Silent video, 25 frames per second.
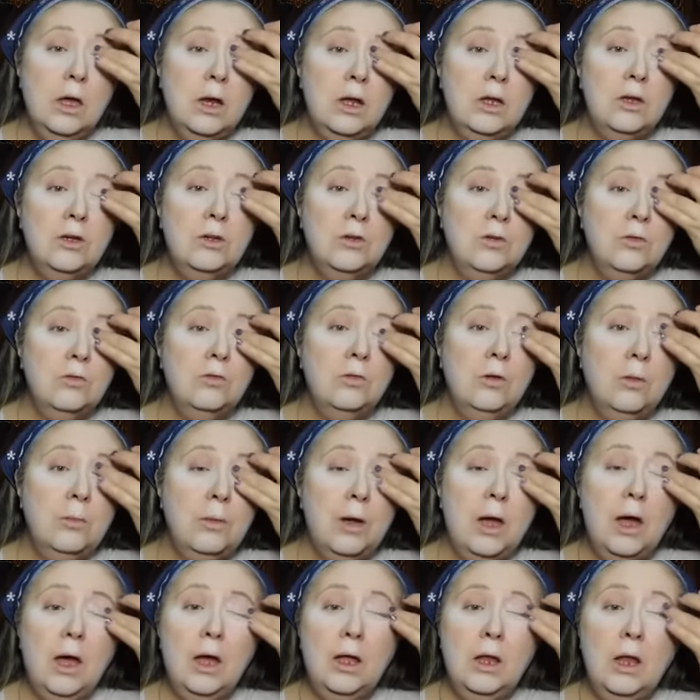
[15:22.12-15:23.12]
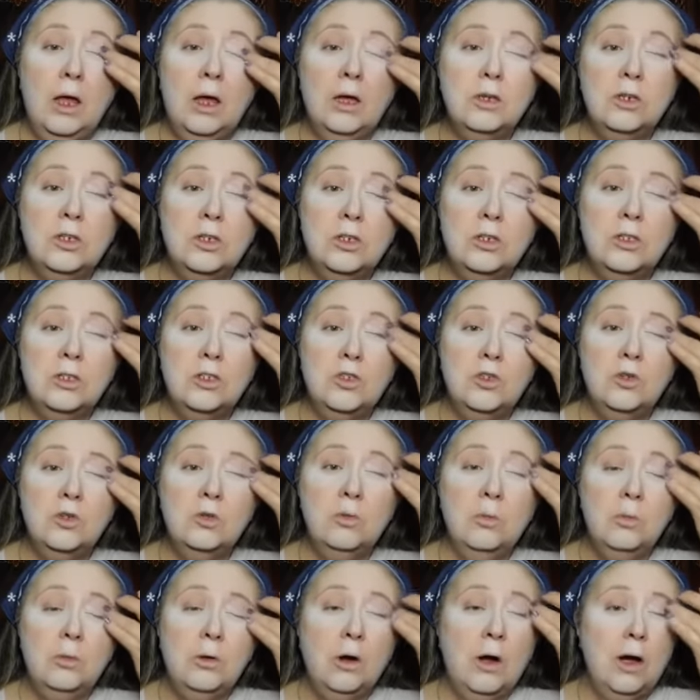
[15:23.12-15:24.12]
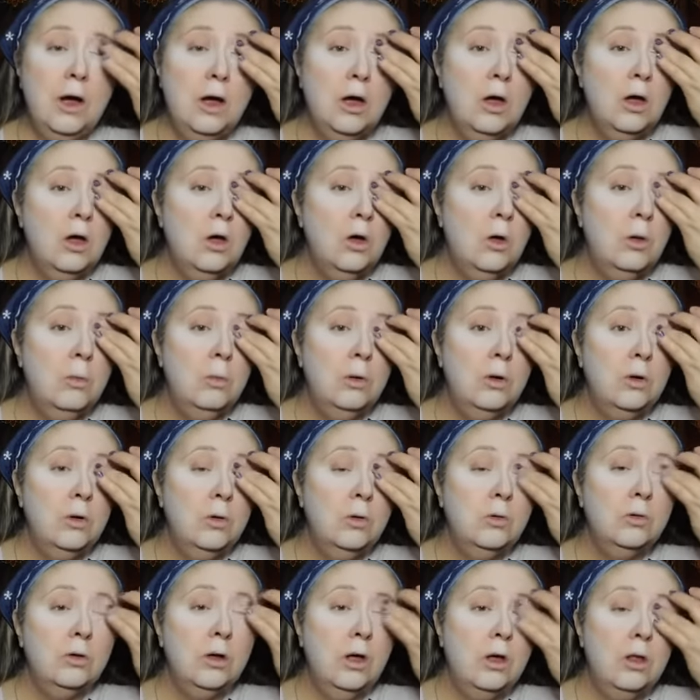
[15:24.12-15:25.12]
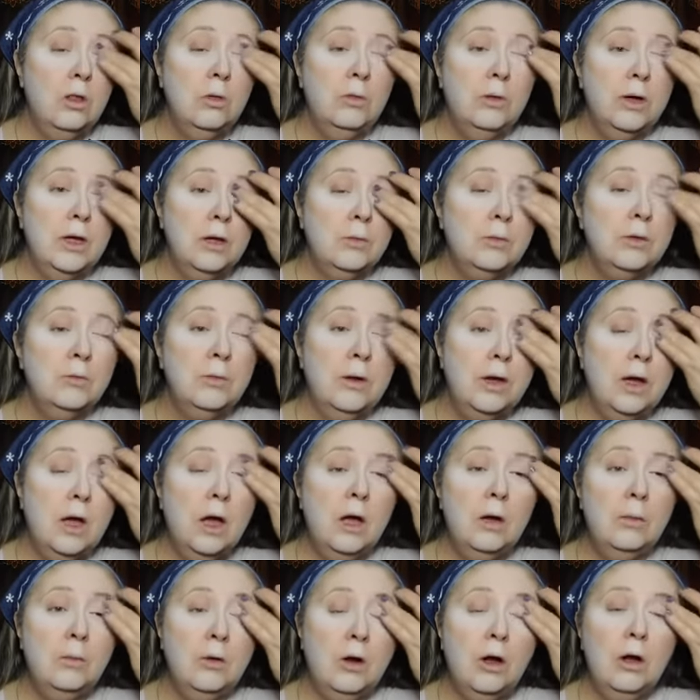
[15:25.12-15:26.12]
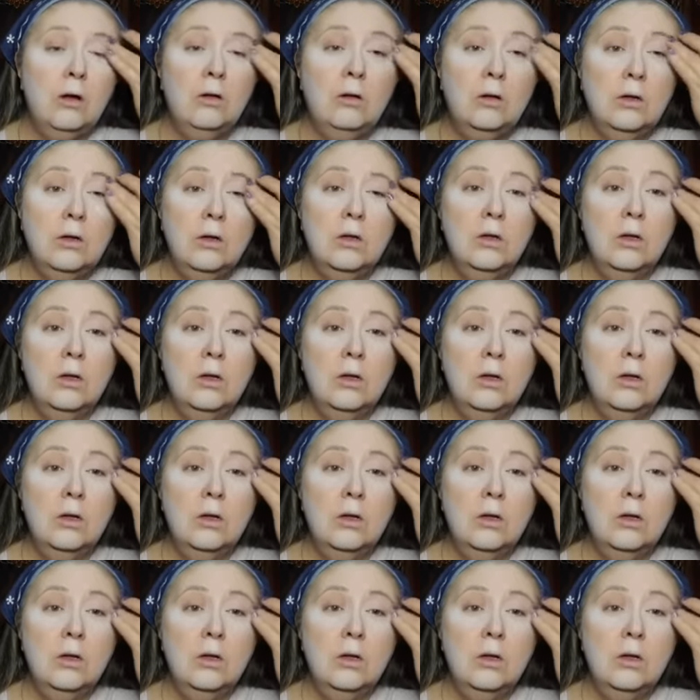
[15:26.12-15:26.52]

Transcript: And I do from eyelashes to brow bone, all the way up to my eyebrow.